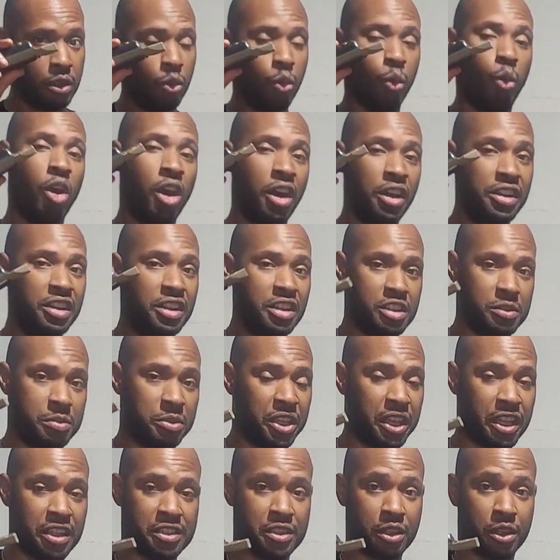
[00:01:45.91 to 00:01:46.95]
One is
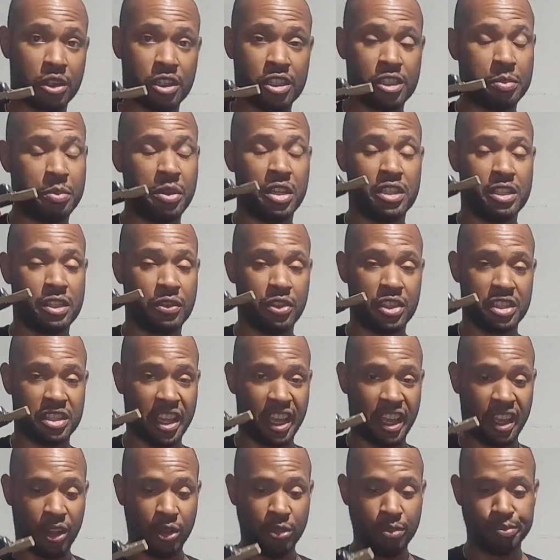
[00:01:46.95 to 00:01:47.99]
because they're expensive as
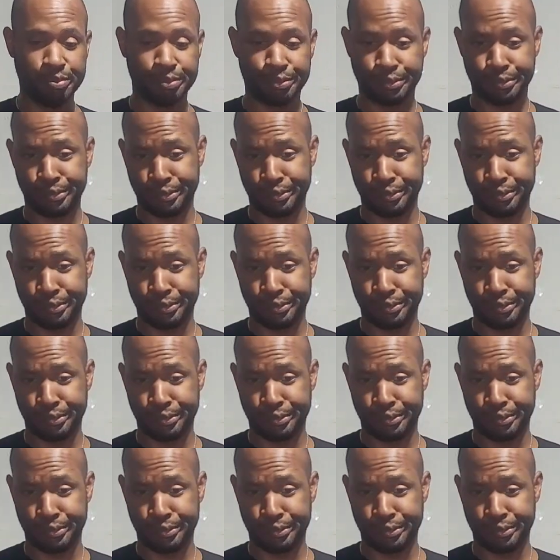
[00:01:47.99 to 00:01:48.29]
hell.